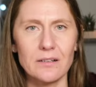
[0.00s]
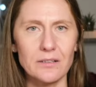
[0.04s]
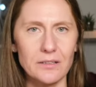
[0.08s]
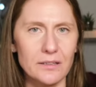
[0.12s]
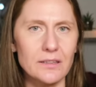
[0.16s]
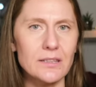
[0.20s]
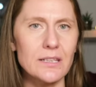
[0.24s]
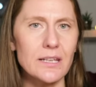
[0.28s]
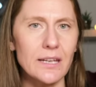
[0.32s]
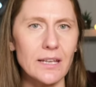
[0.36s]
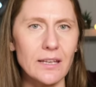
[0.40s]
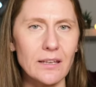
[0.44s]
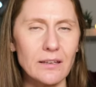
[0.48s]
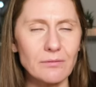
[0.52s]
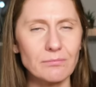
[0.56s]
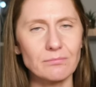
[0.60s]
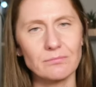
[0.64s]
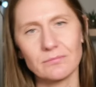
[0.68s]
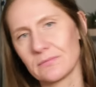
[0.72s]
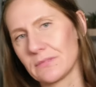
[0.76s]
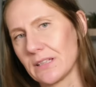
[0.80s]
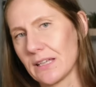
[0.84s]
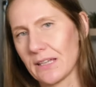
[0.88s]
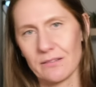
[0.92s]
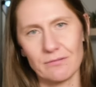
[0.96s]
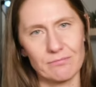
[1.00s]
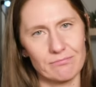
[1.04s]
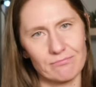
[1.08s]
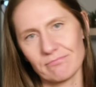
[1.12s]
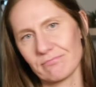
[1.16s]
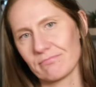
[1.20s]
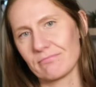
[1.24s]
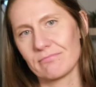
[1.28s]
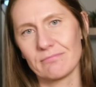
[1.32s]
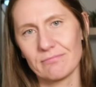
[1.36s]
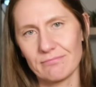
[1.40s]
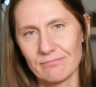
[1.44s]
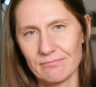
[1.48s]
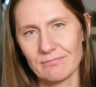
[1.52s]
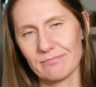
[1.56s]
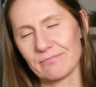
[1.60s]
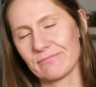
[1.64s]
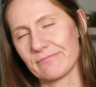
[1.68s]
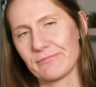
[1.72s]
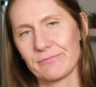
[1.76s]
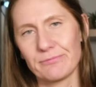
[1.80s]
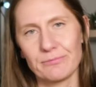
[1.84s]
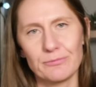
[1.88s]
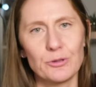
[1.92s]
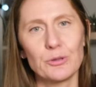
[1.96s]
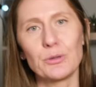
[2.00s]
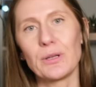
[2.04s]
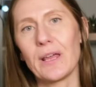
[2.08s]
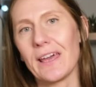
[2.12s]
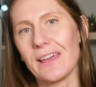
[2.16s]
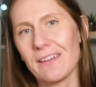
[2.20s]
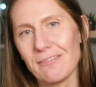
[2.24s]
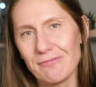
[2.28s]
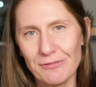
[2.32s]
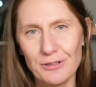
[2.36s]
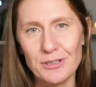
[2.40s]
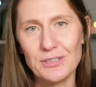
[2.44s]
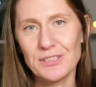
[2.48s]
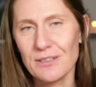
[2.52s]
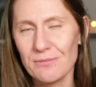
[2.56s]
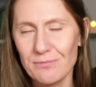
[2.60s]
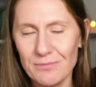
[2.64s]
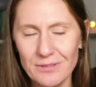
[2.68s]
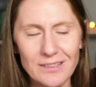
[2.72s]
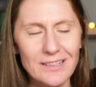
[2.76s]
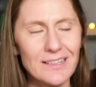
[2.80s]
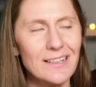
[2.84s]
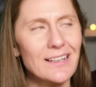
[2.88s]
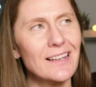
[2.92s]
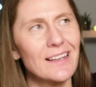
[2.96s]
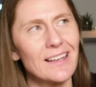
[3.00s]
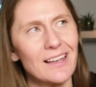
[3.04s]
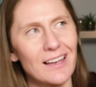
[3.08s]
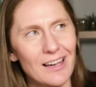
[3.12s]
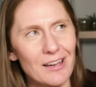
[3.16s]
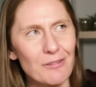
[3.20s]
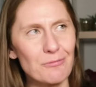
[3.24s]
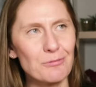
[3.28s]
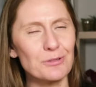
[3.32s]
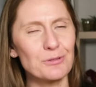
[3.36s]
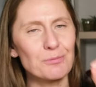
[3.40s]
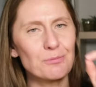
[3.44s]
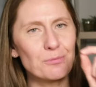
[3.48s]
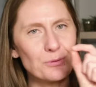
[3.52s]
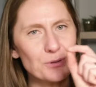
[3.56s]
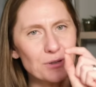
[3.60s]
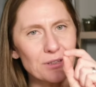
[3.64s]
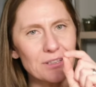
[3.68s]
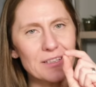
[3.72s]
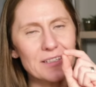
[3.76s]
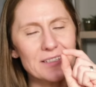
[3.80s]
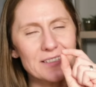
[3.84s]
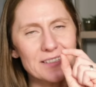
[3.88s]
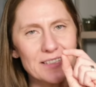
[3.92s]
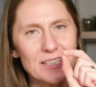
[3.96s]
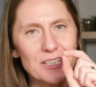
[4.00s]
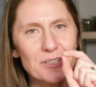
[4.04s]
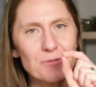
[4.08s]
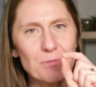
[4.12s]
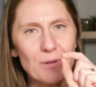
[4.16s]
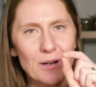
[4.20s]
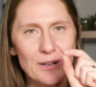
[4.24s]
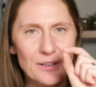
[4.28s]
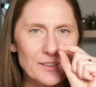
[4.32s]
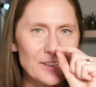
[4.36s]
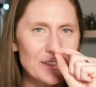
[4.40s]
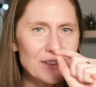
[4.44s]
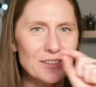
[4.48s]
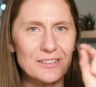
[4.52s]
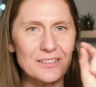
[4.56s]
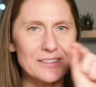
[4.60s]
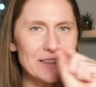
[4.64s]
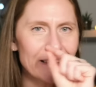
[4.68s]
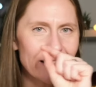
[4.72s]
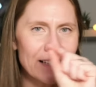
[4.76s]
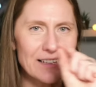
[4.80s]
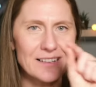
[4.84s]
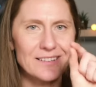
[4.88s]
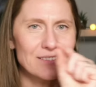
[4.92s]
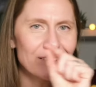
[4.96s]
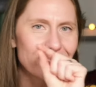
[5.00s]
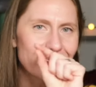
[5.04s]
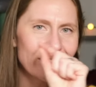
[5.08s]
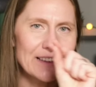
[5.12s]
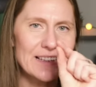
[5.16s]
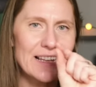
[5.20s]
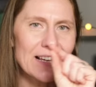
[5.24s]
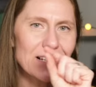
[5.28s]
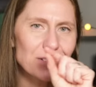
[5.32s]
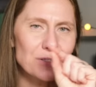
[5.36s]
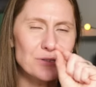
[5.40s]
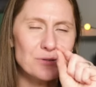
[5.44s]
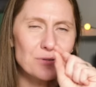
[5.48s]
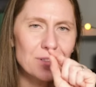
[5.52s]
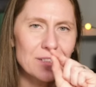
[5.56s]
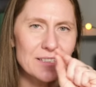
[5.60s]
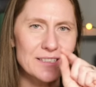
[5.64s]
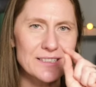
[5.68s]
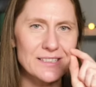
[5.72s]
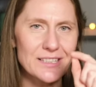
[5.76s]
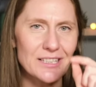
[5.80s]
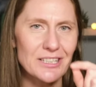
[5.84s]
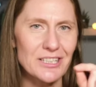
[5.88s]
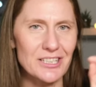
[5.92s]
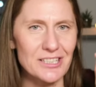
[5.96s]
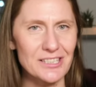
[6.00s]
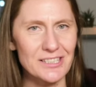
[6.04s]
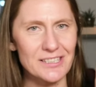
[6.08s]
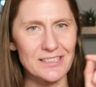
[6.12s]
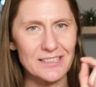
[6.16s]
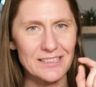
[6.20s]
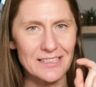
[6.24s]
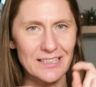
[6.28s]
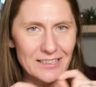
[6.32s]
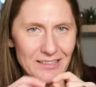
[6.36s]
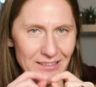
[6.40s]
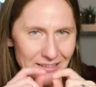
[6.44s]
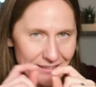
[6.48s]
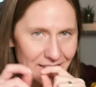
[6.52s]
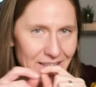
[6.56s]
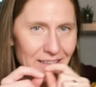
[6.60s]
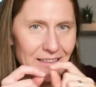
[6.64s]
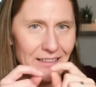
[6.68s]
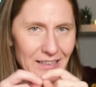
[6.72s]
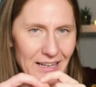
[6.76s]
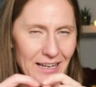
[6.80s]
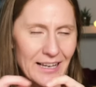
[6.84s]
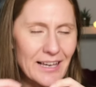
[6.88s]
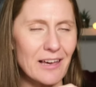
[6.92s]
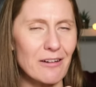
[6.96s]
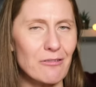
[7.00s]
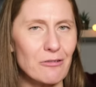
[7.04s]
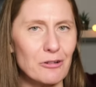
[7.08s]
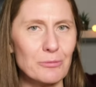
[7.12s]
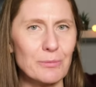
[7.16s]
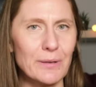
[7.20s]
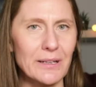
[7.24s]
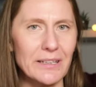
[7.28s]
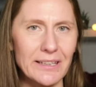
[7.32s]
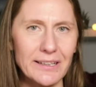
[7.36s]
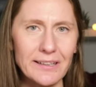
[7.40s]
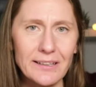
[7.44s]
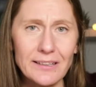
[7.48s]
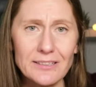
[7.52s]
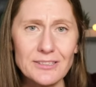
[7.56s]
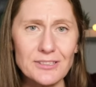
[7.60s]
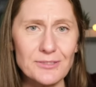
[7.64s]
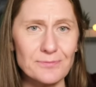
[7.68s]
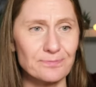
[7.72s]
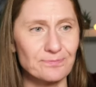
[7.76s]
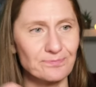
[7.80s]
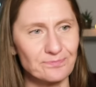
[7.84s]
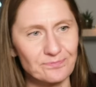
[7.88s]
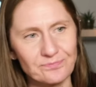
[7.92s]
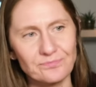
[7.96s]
knitting, like today, for example, I would put a stitch marker like next to the stitches that I have on my needles.